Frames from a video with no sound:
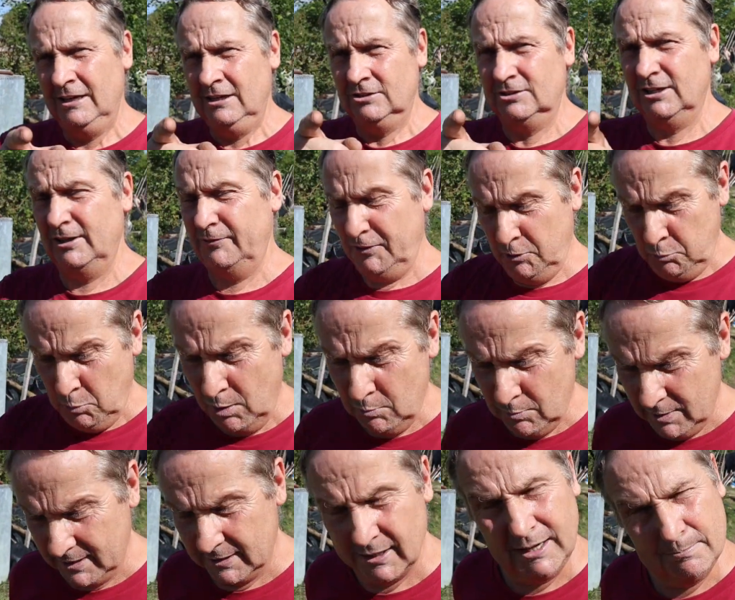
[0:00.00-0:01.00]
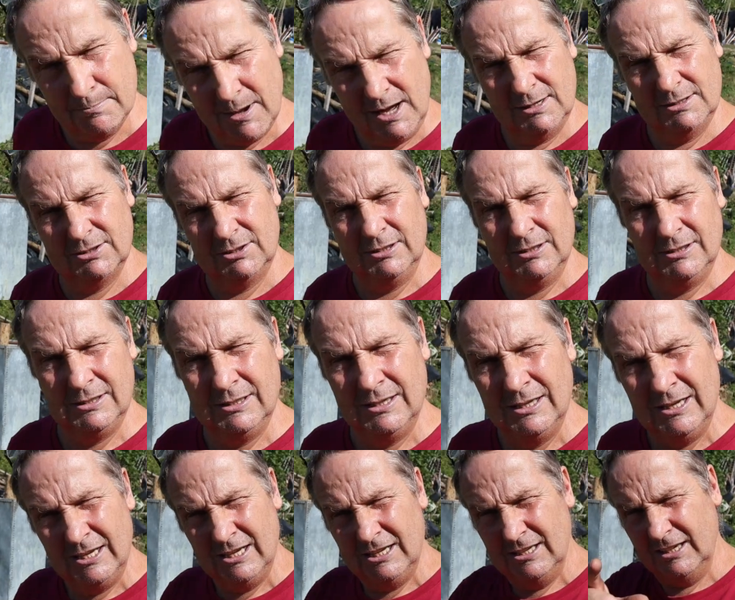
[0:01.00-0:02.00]
So if you want one of them mugs,
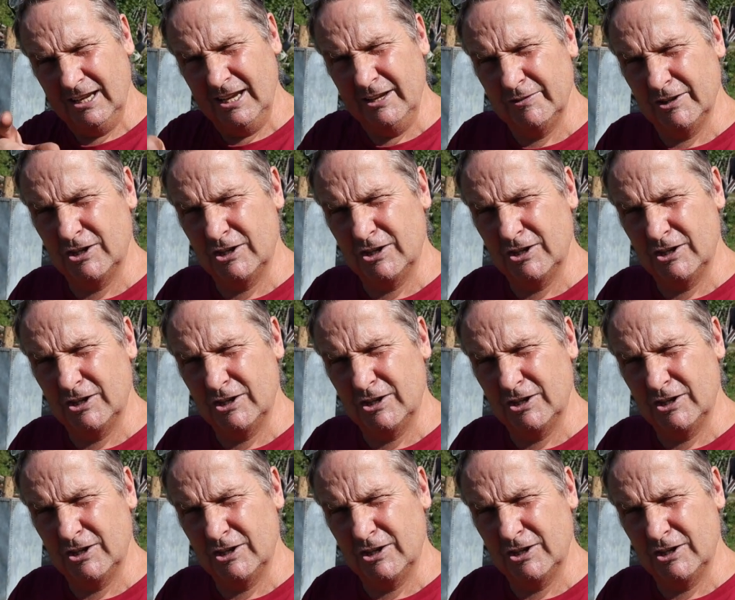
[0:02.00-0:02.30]
leave